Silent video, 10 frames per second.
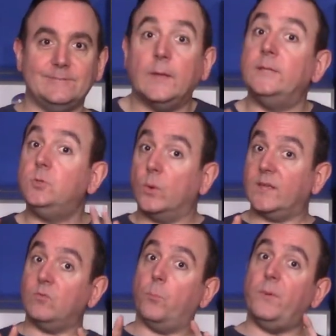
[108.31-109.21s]
I do want to
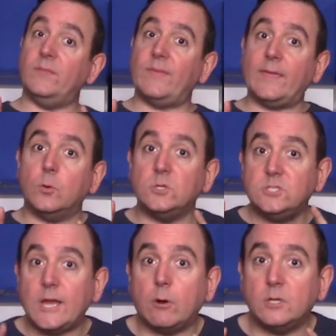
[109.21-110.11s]
give a big thank you and
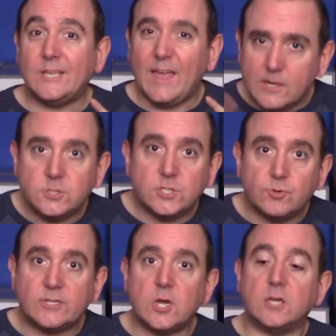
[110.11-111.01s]
shout out to Energy
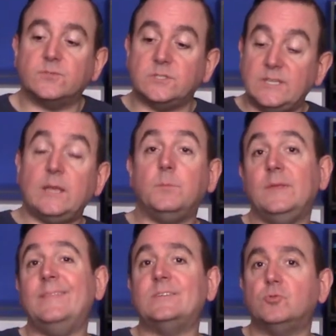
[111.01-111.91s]
Drink Josh for sending me
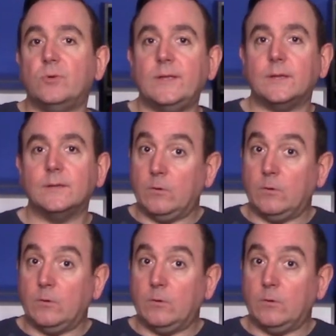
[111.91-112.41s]
this drink.